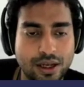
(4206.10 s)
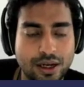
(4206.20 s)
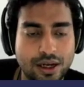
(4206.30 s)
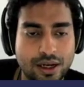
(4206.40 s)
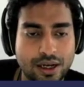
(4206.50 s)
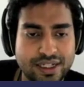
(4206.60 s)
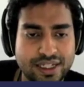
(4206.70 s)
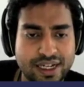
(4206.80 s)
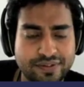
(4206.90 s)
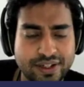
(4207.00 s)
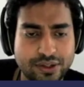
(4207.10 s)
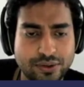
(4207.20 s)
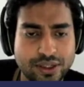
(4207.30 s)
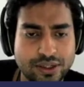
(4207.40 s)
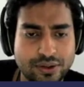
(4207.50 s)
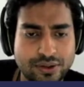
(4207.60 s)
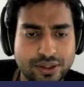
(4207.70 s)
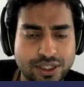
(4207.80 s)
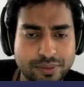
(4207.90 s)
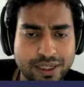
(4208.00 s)
An NFT token
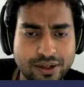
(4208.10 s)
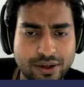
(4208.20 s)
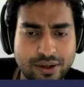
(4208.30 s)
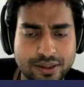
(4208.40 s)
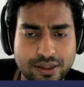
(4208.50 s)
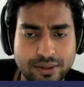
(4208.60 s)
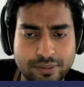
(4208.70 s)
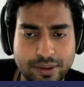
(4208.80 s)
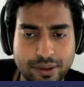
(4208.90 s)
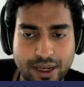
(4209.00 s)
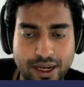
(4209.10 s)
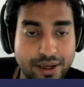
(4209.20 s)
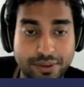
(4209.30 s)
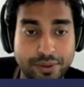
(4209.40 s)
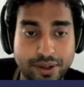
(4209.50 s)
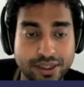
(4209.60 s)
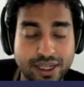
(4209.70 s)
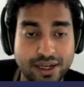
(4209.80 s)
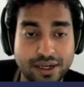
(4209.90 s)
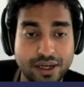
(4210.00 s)
ownership can also
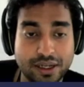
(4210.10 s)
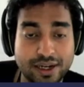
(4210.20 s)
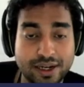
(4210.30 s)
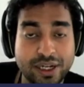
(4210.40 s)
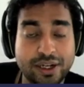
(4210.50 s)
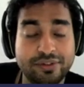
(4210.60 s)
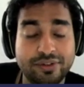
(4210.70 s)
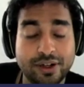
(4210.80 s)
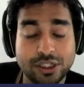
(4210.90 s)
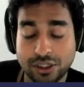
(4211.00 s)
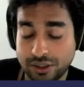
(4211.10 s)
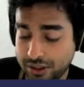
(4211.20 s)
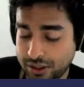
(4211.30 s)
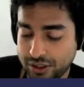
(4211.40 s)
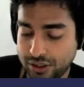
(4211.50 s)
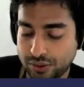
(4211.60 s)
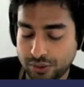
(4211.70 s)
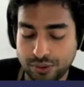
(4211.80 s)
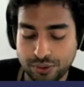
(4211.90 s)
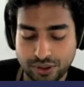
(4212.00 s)
can be refunded,
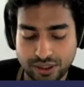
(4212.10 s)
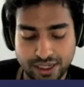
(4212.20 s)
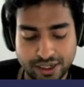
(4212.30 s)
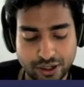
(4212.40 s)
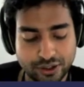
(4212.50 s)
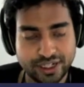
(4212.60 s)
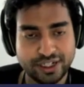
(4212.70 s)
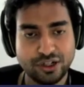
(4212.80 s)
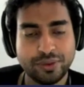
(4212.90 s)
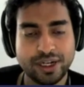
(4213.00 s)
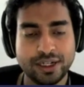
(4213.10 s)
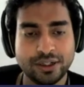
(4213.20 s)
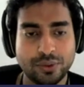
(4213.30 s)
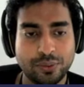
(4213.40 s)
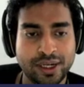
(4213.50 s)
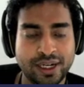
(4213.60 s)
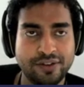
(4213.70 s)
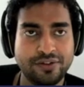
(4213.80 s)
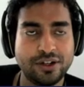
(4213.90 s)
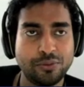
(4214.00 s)
so like, or renumerated. So one
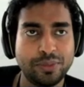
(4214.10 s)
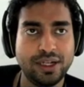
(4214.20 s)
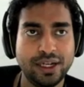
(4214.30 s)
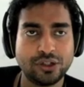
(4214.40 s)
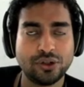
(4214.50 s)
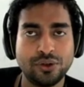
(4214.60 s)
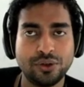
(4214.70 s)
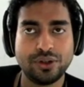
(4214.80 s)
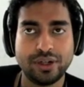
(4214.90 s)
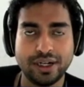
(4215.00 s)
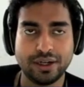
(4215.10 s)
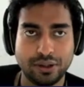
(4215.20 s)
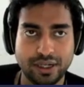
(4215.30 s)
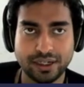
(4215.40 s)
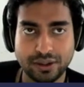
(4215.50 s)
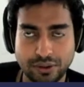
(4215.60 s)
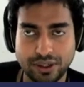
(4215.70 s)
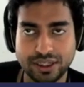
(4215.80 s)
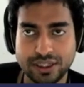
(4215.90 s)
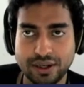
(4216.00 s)
NFT could be linked to, like,
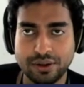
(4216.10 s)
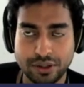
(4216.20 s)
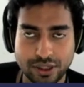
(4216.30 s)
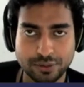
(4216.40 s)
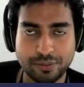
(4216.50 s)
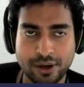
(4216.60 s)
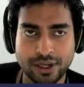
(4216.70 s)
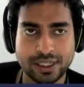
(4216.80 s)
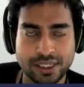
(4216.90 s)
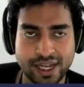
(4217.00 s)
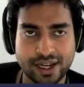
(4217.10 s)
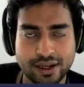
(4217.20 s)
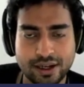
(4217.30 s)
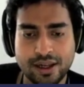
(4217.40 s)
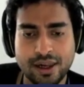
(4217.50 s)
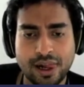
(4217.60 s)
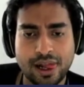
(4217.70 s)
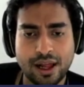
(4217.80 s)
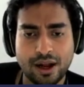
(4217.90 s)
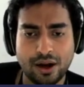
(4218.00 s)
let's say the smallest deck
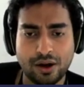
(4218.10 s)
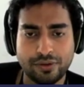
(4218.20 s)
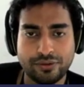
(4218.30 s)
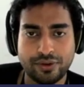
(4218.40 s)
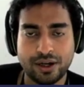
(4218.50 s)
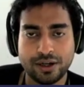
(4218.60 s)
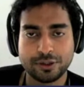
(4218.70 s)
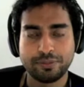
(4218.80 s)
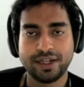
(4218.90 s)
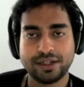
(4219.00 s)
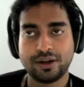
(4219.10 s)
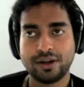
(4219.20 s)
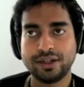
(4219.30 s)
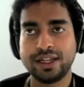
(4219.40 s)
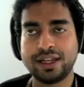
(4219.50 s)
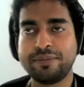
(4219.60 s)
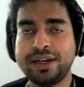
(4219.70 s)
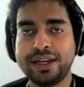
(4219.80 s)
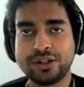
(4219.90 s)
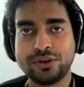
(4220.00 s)
of a split, or they can be
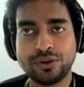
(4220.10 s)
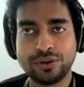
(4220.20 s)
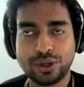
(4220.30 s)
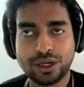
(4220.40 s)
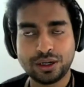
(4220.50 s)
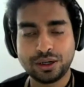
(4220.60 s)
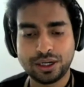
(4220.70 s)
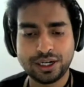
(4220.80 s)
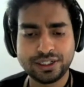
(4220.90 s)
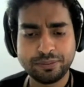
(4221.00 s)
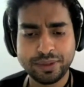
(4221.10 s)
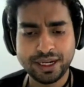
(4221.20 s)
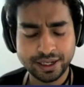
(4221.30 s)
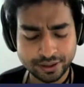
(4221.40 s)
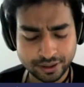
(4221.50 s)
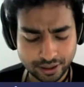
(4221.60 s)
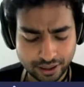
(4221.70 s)
linked to 100 million,